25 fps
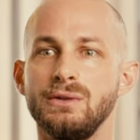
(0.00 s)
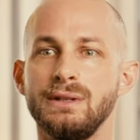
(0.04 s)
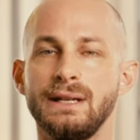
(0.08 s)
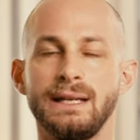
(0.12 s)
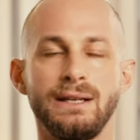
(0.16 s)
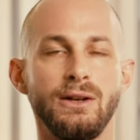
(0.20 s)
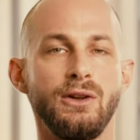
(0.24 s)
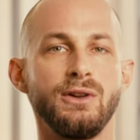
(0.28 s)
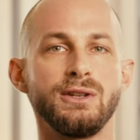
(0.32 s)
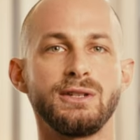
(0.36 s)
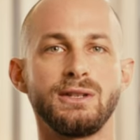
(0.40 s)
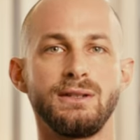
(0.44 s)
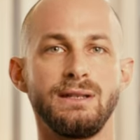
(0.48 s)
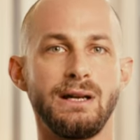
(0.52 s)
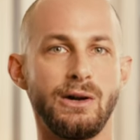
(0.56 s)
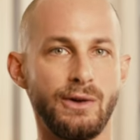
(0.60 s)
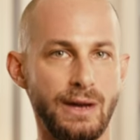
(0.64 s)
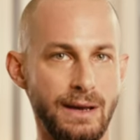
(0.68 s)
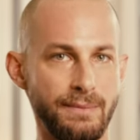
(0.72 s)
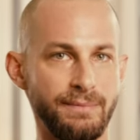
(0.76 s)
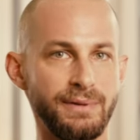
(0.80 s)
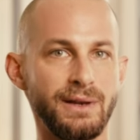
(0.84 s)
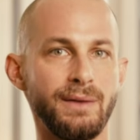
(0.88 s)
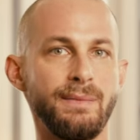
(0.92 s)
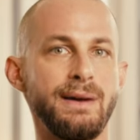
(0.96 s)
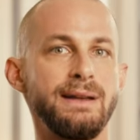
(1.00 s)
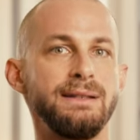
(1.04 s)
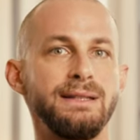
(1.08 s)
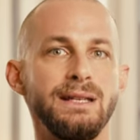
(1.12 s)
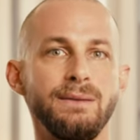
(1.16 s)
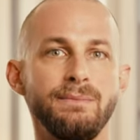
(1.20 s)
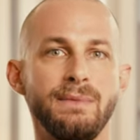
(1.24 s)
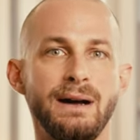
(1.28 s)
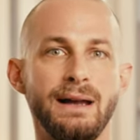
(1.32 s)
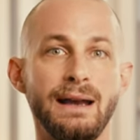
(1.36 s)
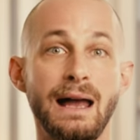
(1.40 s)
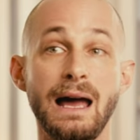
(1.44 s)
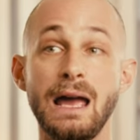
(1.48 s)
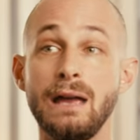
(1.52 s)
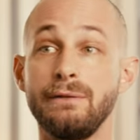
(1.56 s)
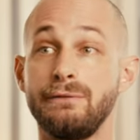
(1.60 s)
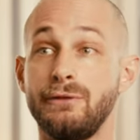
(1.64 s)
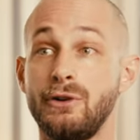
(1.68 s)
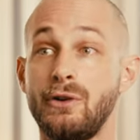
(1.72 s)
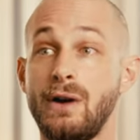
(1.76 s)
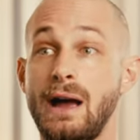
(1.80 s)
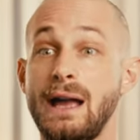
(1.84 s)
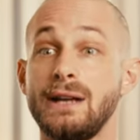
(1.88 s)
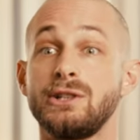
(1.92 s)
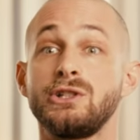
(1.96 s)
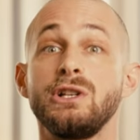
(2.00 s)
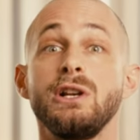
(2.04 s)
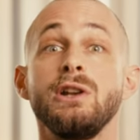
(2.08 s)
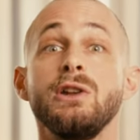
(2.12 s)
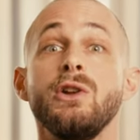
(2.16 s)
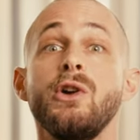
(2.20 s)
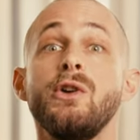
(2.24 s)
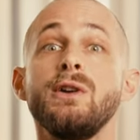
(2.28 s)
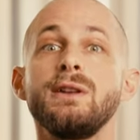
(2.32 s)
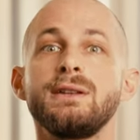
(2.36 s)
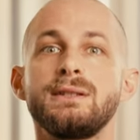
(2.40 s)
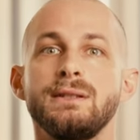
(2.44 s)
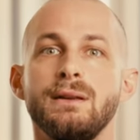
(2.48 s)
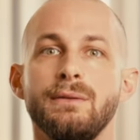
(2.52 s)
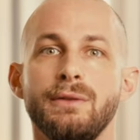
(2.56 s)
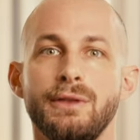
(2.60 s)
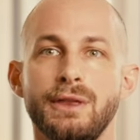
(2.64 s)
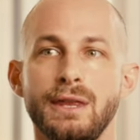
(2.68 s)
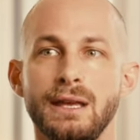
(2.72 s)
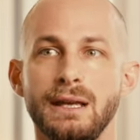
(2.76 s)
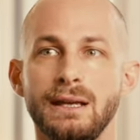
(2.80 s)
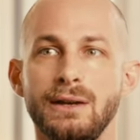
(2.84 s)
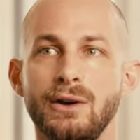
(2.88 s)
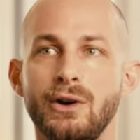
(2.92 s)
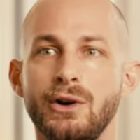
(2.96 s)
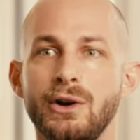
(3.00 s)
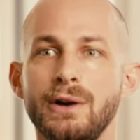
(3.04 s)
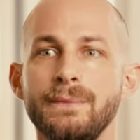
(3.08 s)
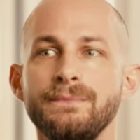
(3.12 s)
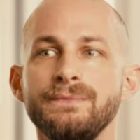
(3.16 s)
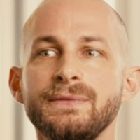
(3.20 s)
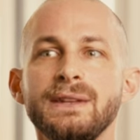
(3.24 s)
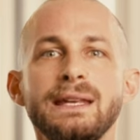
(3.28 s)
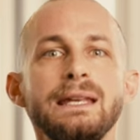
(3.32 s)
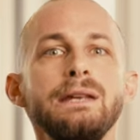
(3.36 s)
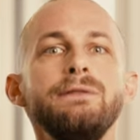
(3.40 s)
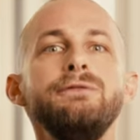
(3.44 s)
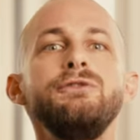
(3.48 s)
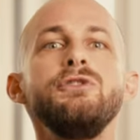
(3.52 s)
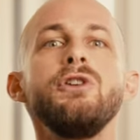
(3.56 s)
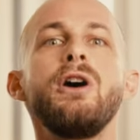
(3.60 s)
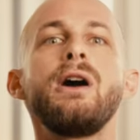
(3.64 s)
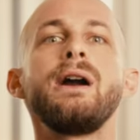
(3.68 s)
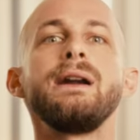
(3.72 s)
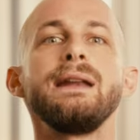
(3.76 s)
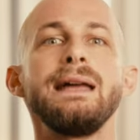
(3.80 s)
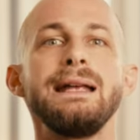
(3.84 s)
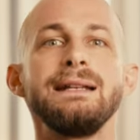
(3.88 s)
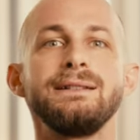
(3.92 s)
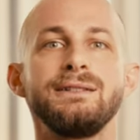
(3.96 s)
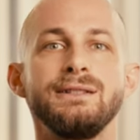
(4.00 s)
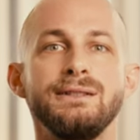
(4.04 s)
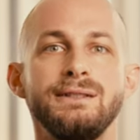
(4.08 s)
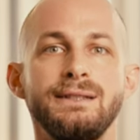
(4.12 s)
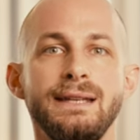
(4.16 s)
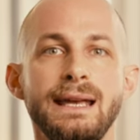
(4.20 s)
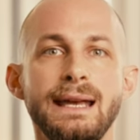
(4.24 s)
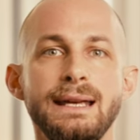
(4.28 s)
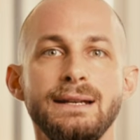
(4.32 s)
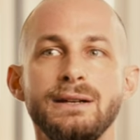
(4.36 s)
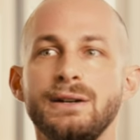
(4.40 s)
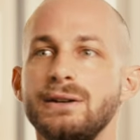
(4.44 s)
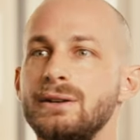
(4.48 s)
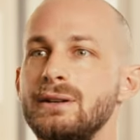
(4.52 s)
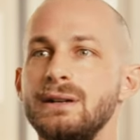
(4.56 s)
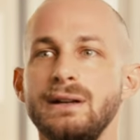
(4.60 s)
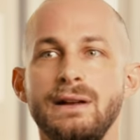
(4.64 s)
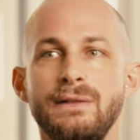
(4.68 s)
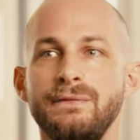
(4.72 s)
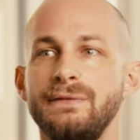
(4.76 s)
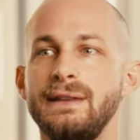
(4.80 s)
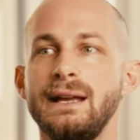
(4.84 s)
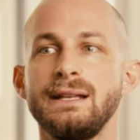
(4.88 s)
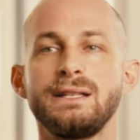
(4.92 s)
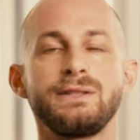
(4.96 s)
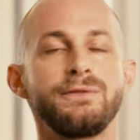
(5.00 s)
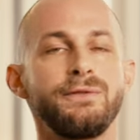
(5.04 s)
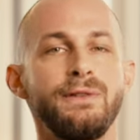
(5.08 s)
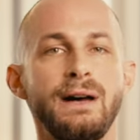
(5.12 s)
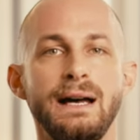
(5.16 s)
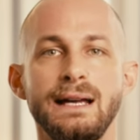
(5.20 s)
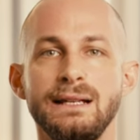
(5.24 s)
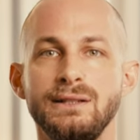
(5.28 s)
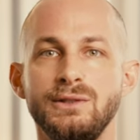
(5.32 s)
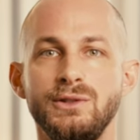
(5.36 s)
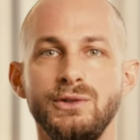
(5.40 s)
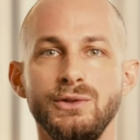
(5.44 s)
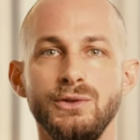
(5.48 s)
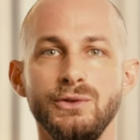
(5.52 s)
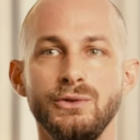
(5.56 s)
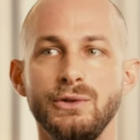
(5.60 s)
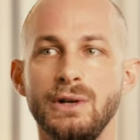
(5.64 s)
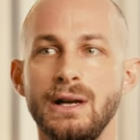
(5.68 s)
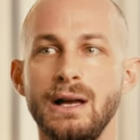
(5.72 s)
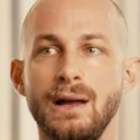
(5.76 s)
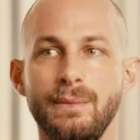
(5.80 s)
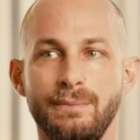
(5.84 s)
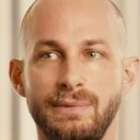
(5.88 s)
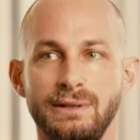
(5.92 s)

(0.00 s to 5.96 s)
can also now implement in my life or actually learn something. Or if you are an entertainer, that's fine too.